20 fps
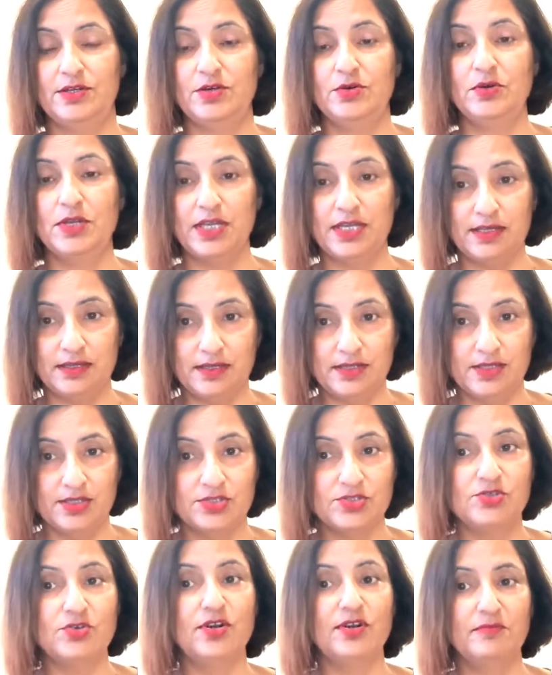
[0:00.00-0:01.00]
Okay,
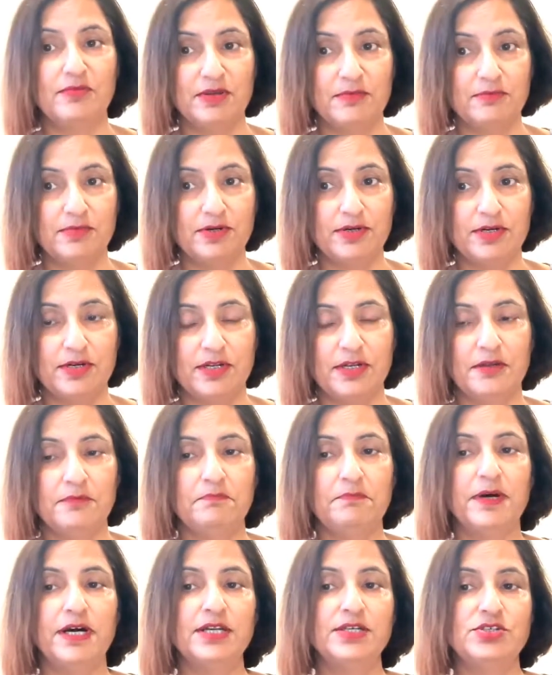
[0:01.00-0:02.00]
so remember,
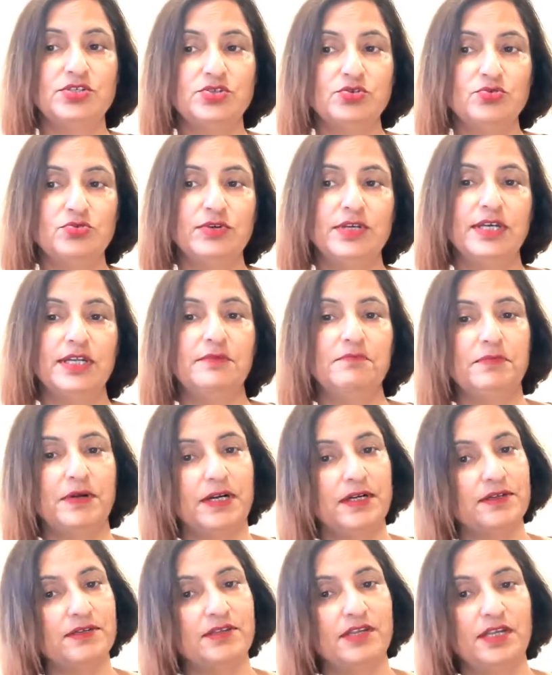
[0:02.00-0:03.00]
part 2 and
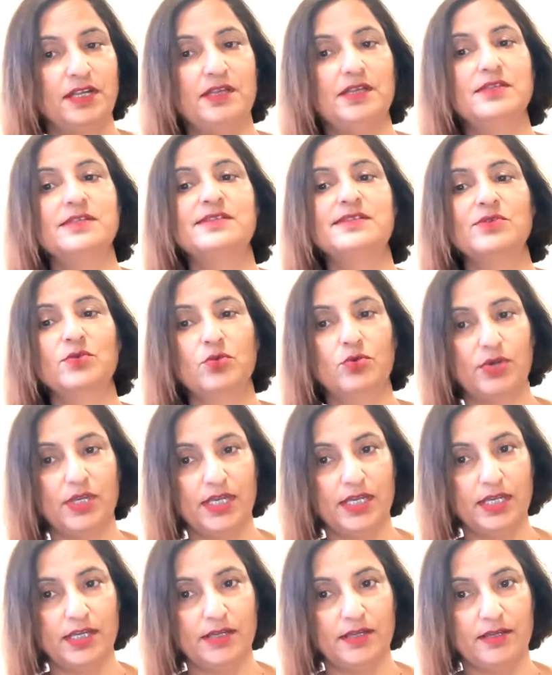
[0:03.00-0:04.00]
part 3 is
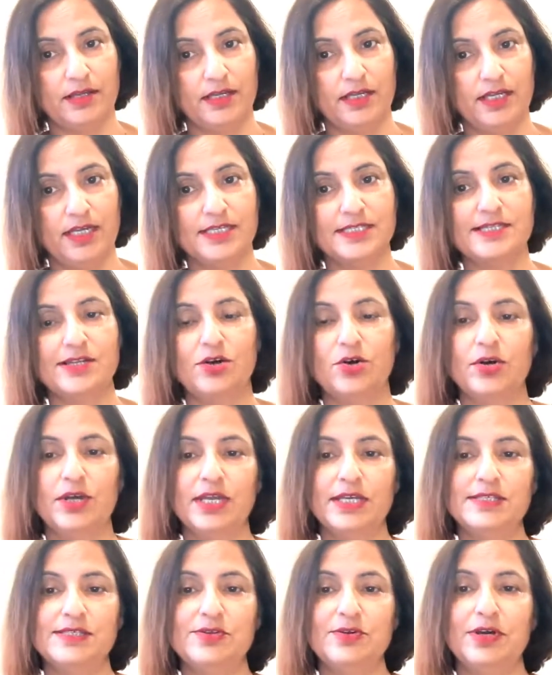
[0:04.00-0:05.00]
okay as long
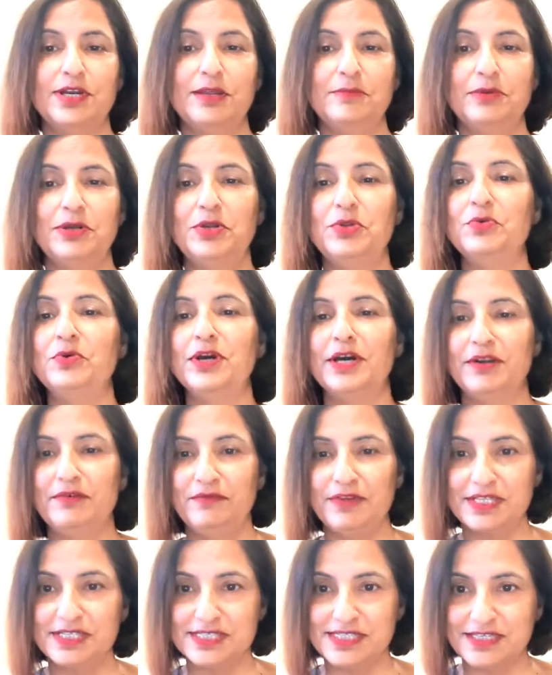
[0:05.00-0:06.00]
as you are able to
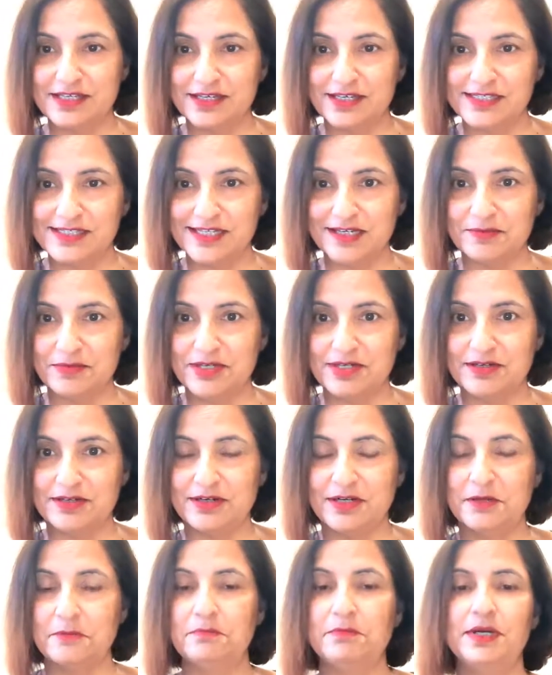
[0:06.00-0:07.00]
convince the examiner,
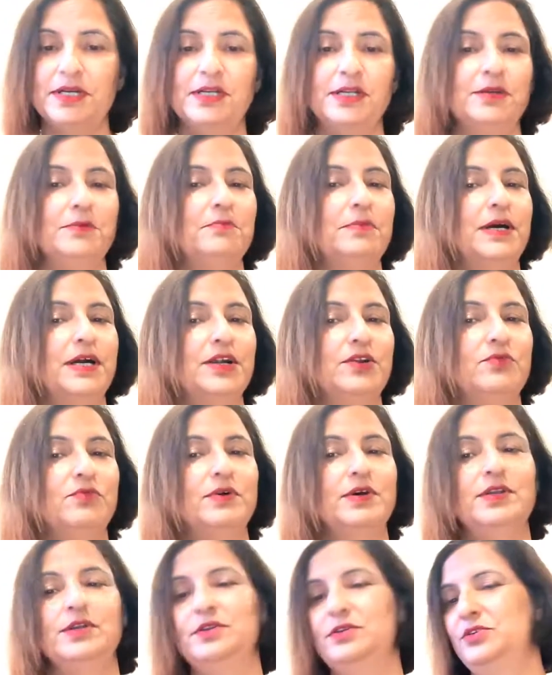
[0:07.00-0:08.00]
but in part
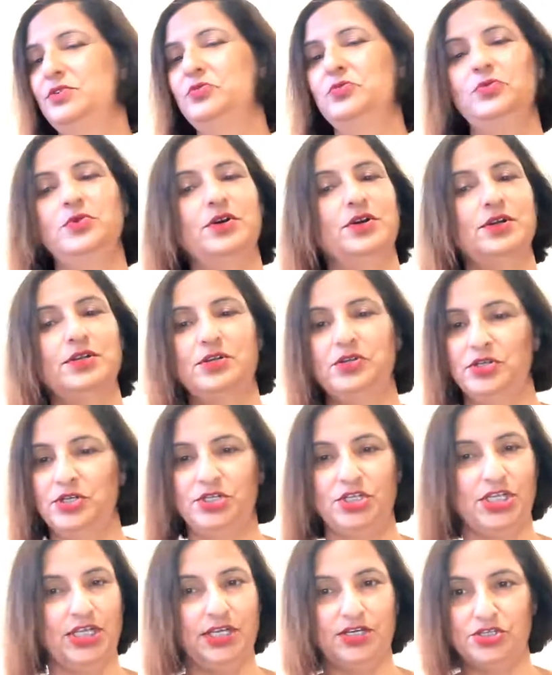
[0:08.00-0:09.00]
1, do not
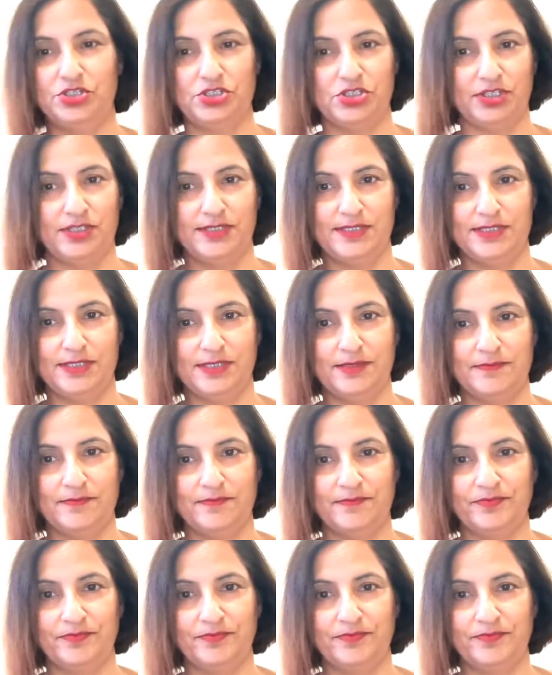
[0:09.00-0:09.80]
take a chance.